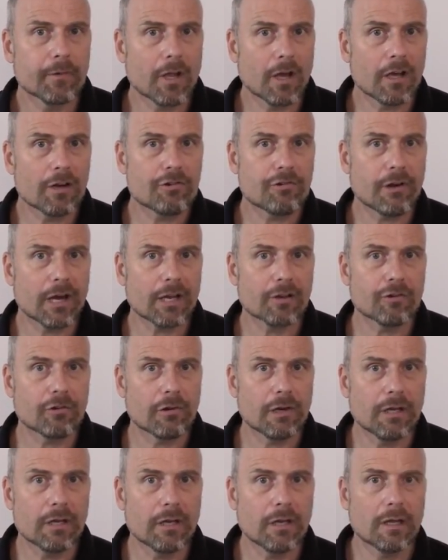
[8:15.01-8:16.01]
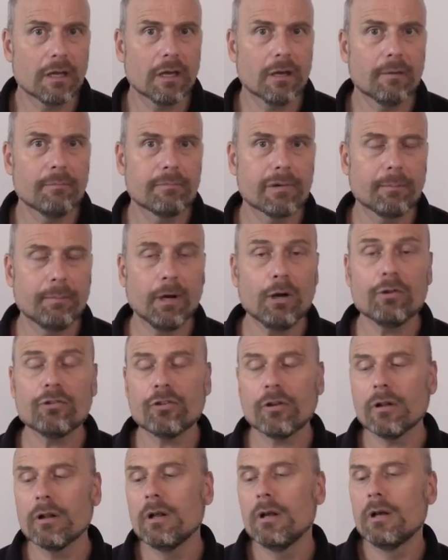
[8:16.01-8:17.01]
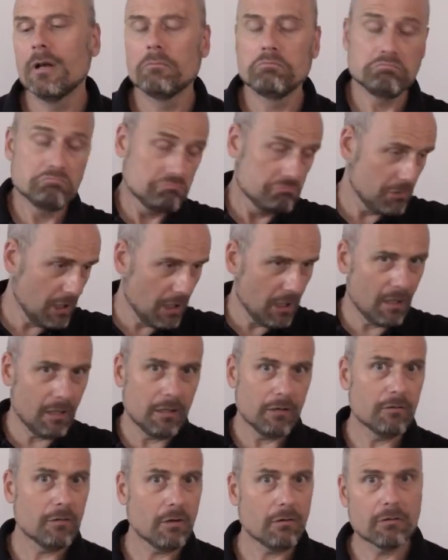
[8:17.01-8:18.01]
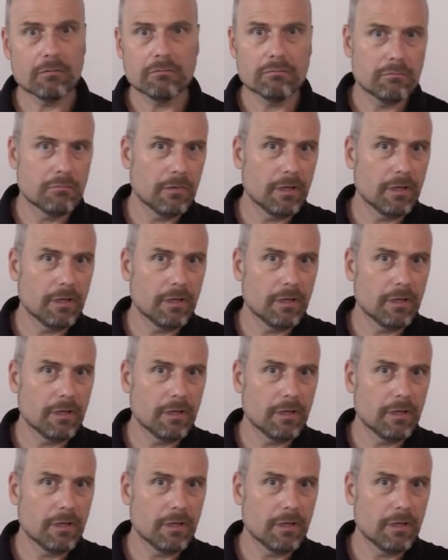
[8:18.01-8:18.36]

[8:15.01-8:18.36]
contract or in a proposal, well, you don't